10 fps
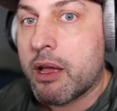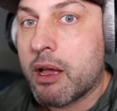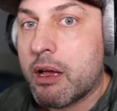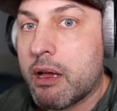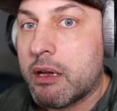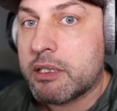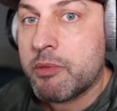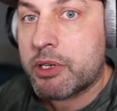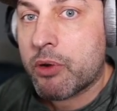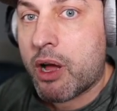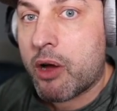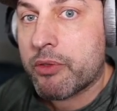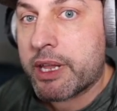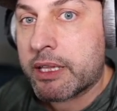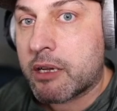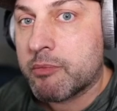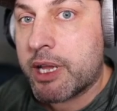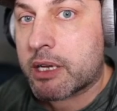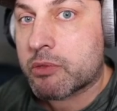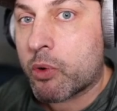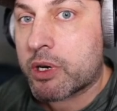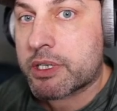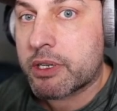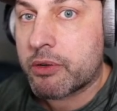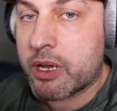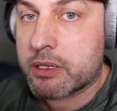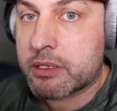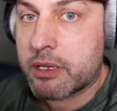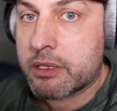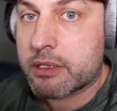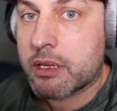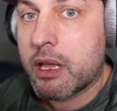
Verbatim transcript: uh, similar to how the income tax works in the United States.